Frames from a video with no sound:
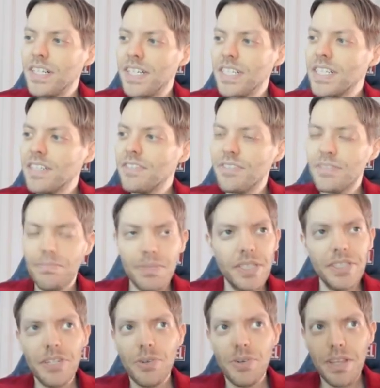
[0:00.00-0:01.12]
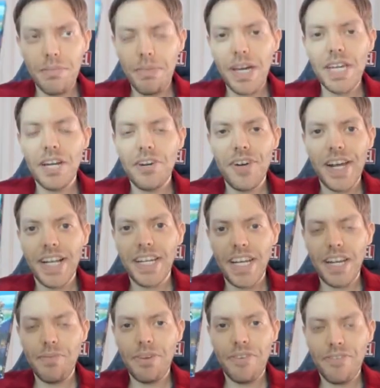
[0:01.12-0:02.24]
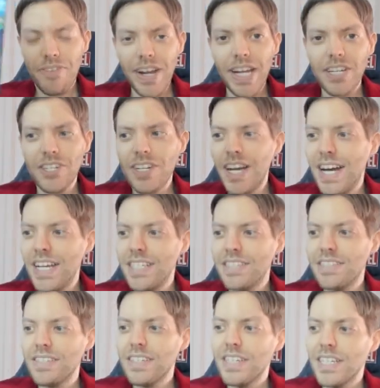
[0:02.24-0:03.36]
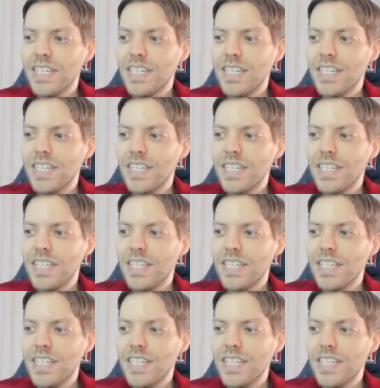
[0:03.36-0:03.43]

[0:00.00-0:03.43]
like familiar with the My Hero Academia franchise,